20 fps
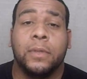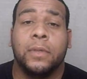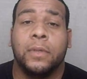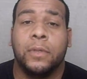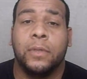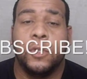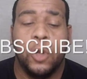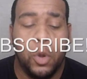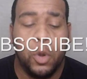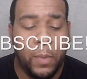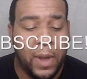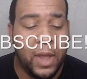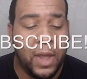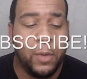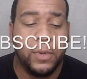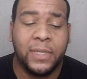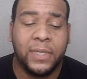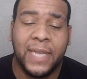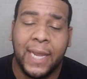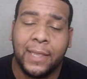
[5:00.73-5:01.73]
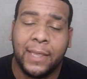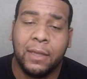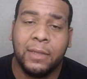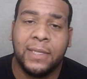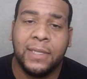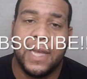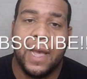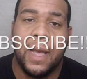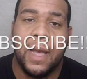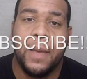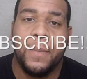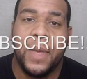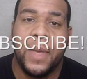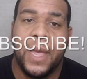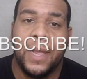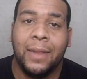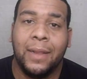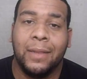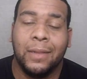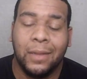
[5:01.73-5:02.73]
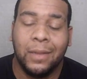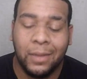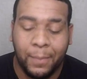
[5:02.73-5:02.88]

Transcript: Nobody will take their time and